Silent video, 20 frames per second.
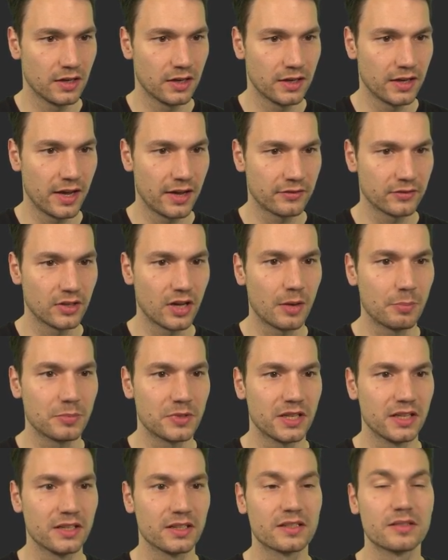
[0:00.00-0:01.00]
I haven't
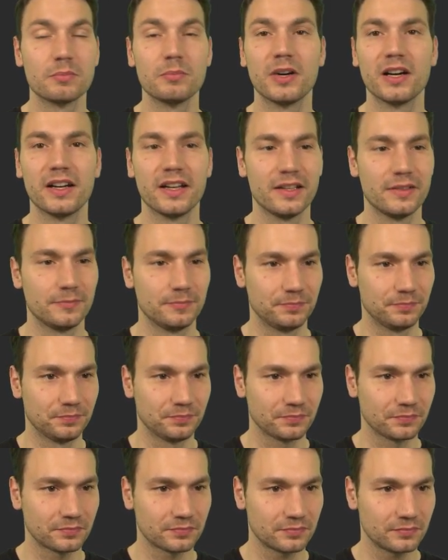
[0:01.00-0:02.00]
updated
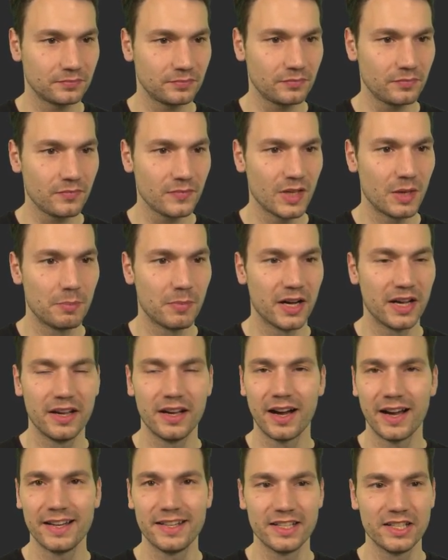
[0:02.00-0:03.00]

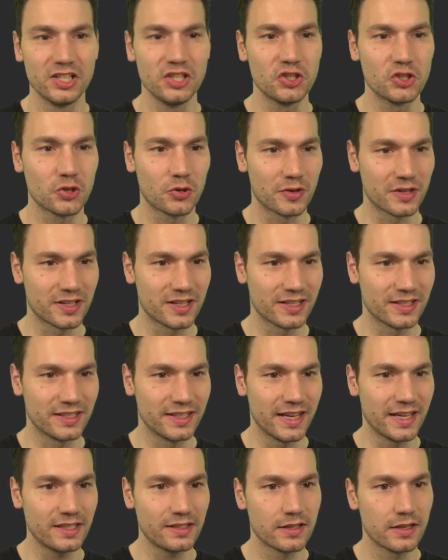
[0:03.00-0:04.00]
my IDE shortcut
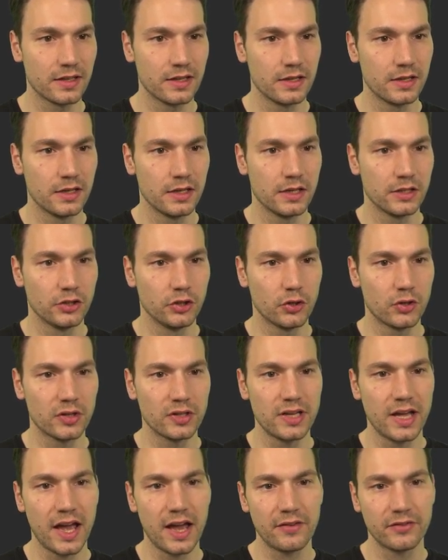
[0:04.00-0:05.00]
yet. You
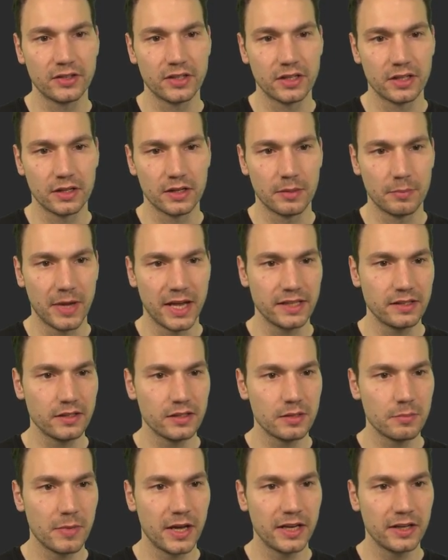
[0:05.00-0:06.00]
could have an
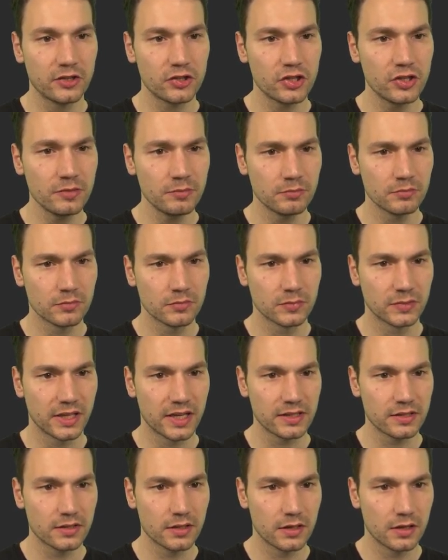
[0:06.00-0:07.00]
entity manager.
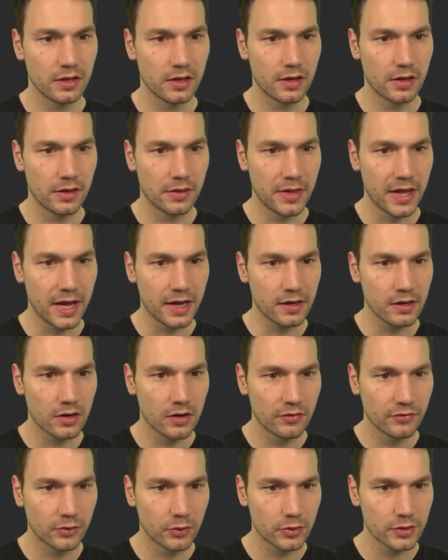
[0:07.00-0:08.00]
That's that,
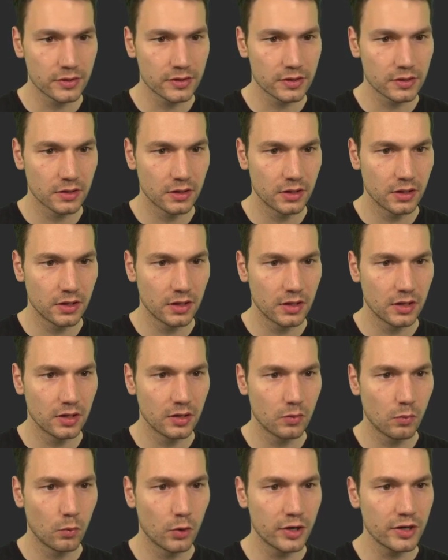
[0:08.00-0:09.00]
of course,
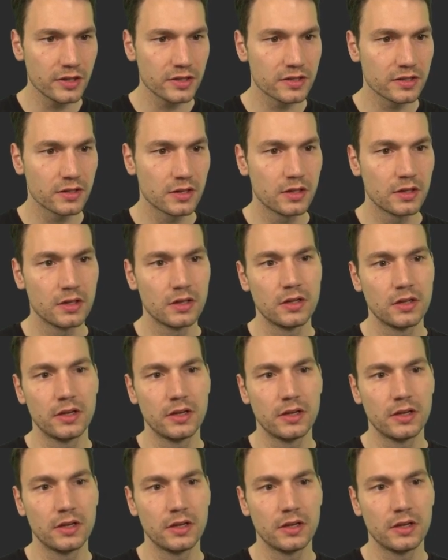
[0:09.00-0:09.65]
works.